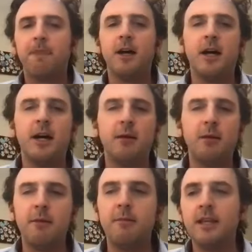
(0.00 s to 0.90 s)

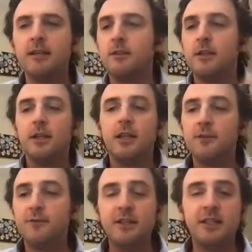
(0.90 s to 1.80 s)
Um, I mean,
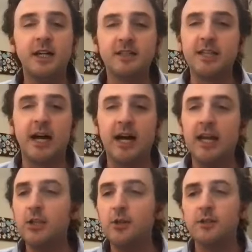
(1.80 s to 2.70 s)
if he does
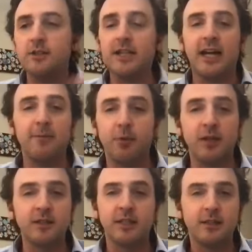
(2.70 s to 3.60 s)
die, you get to die
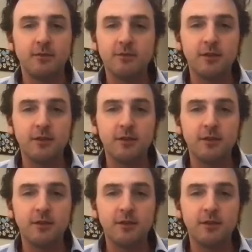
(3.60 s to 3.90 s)
president.